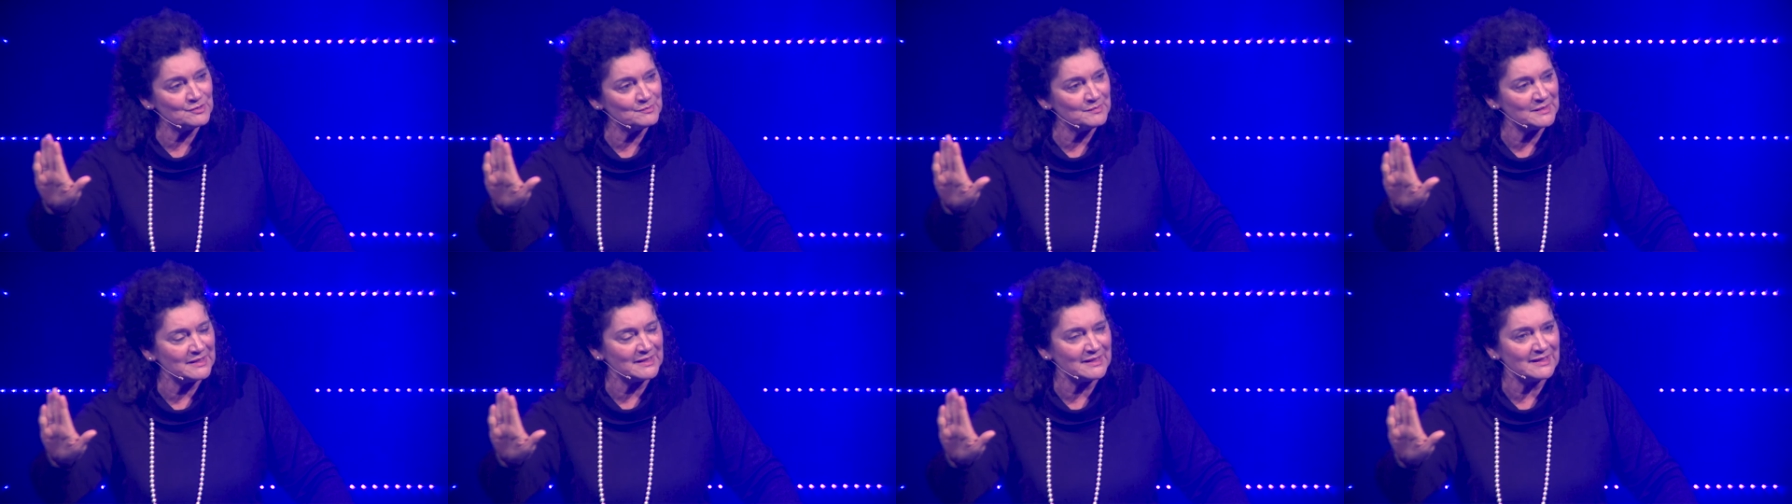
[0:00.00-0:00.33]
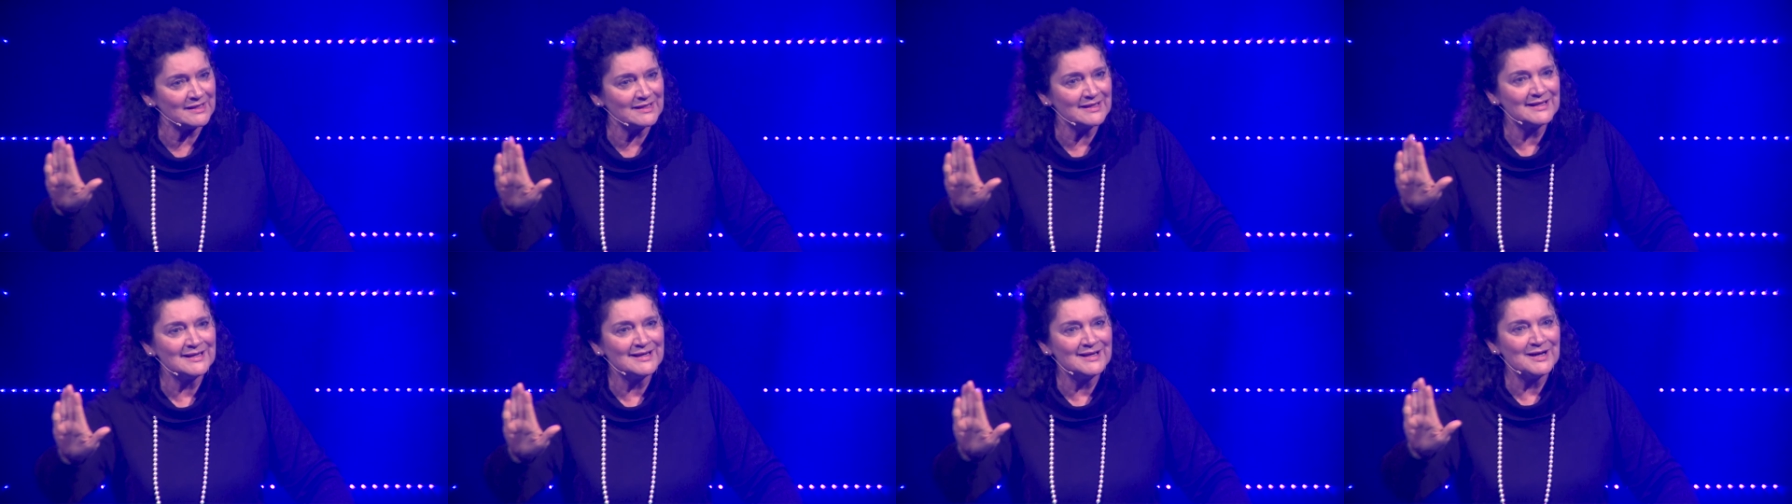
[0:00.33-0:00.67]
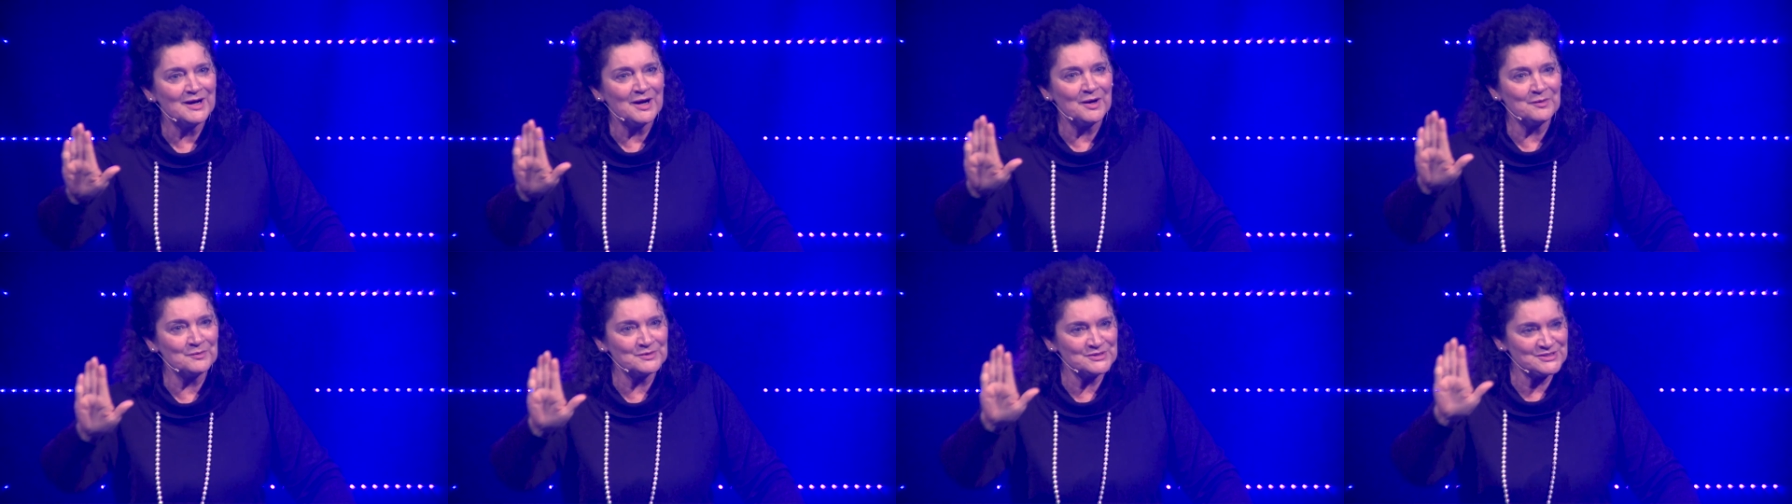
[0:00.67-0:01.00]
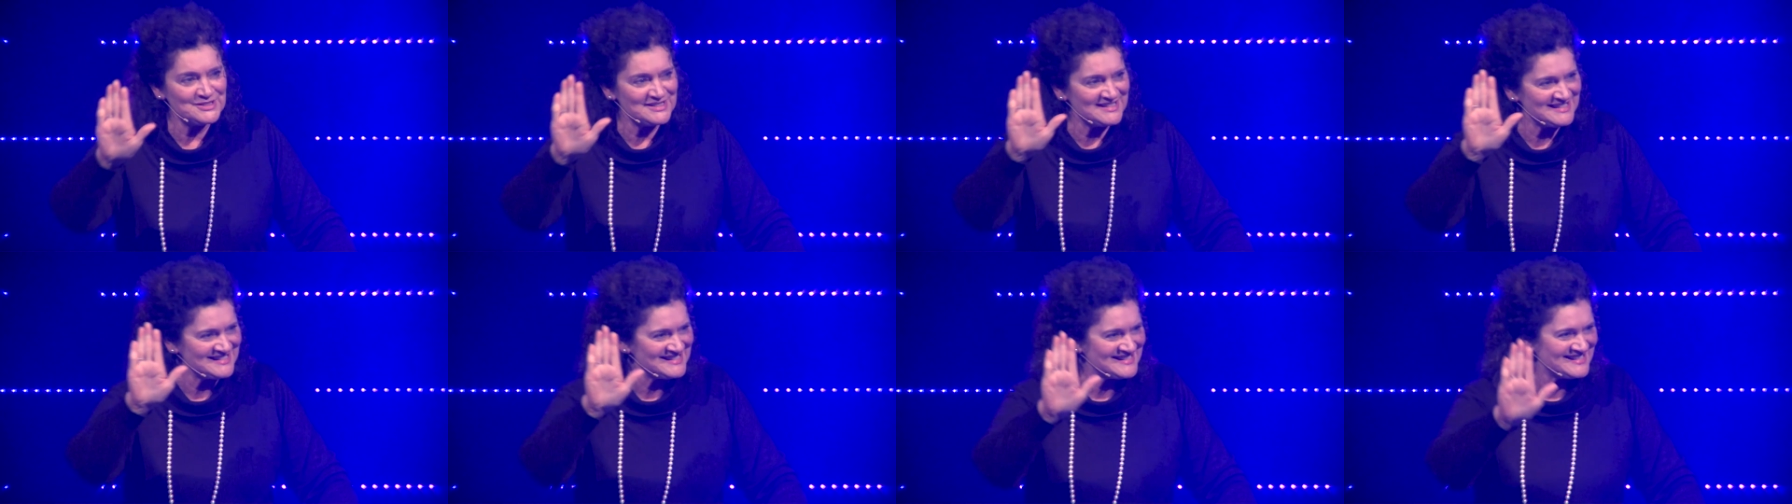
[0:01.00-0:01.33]
be. I want you
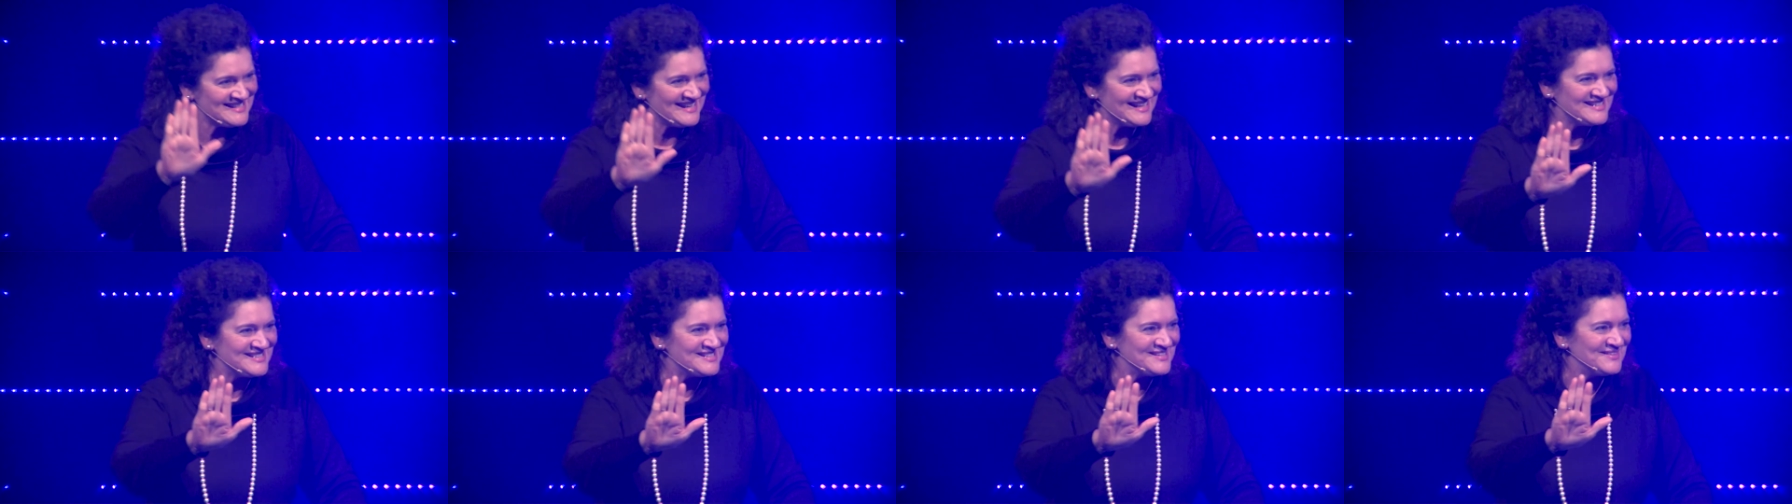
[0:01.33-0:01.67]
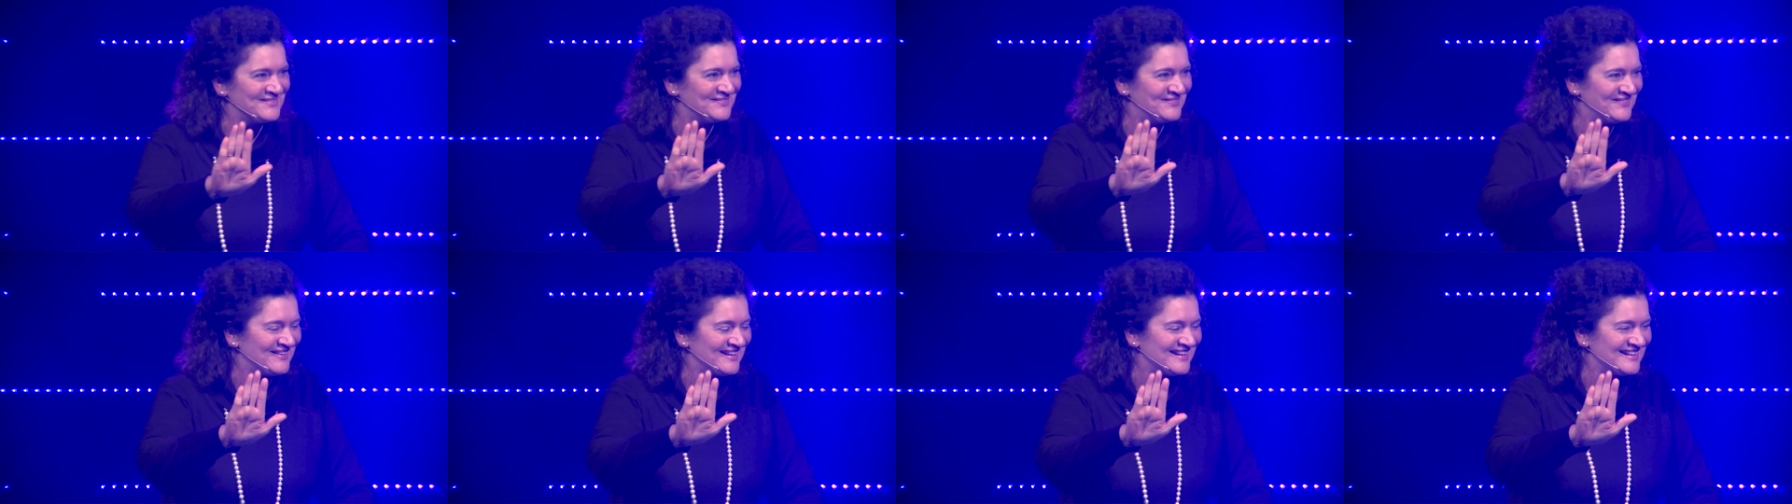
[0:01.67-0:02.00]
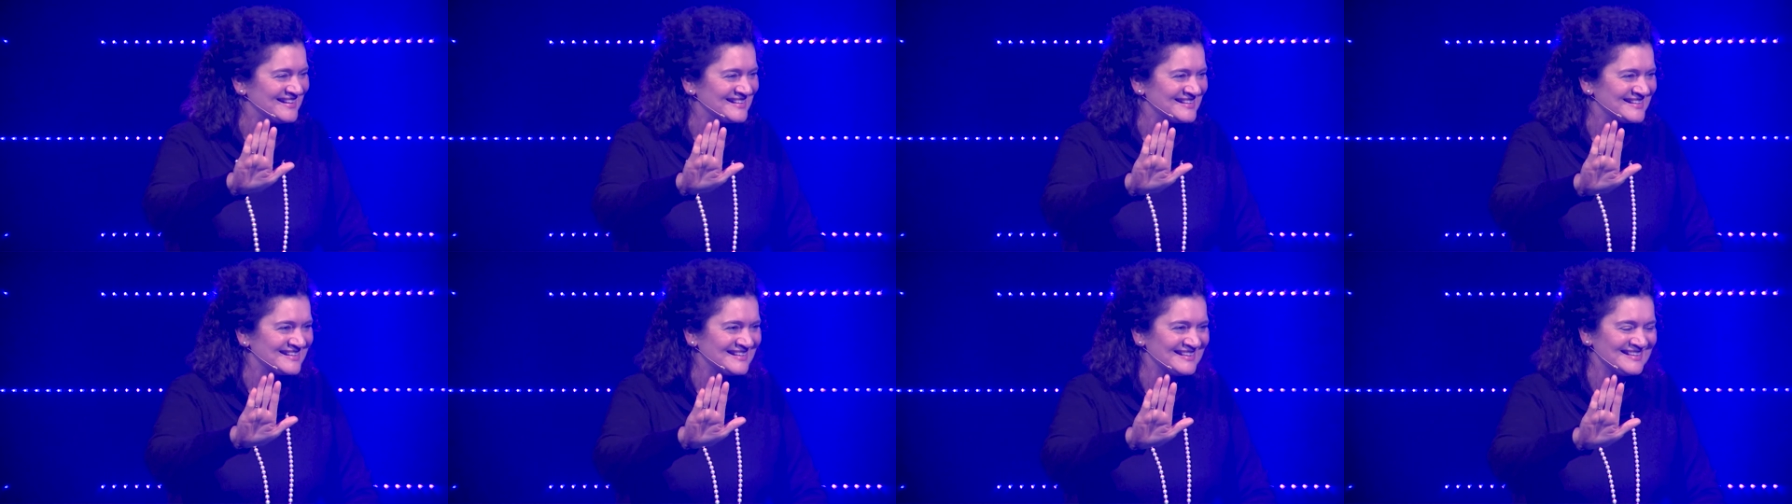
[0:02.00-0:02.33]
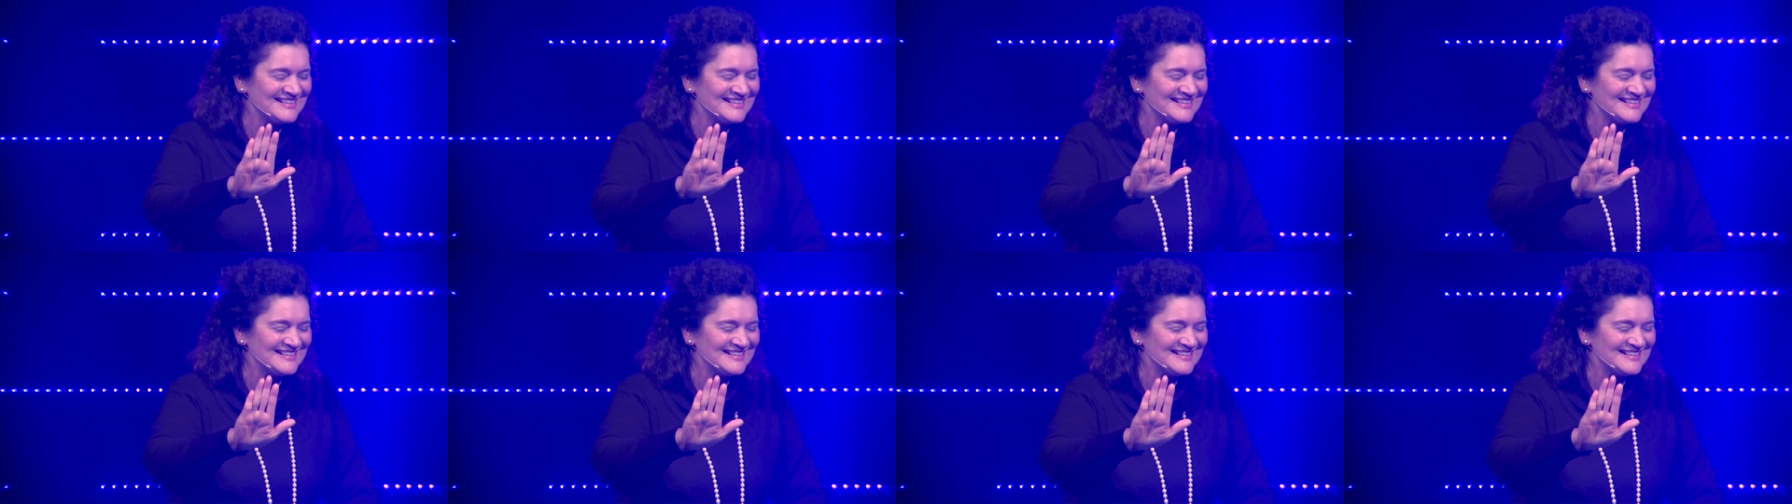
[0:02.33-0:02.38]
to stand to your feet.